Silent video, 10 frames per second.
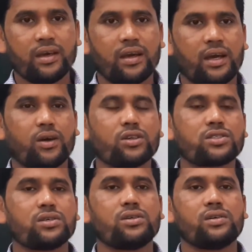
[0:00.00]
And
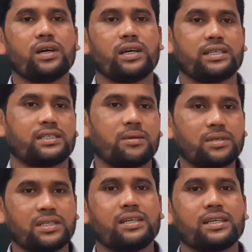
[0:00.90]
also an
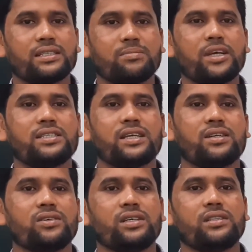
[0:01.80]
exclamatory sentence may start
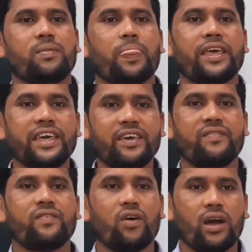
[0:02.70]
with
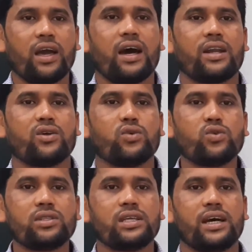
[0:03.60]
if, where,
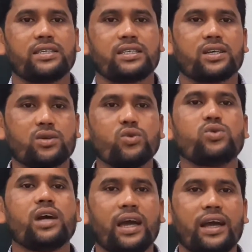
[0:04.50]
would, that,
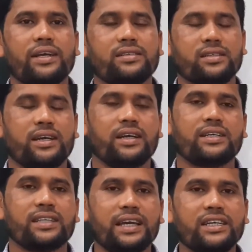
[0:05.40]
could, had, and
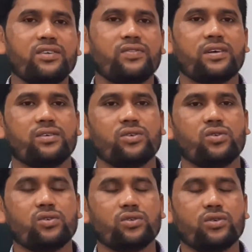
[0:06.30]
at the end
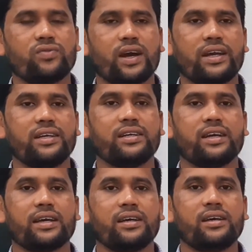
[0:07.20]
we find
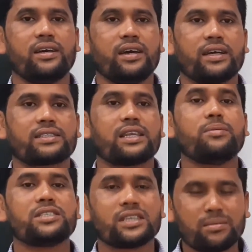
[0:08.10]

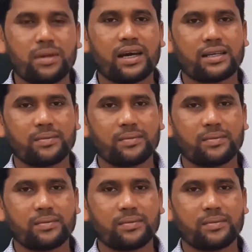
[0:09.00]
exclamation mark.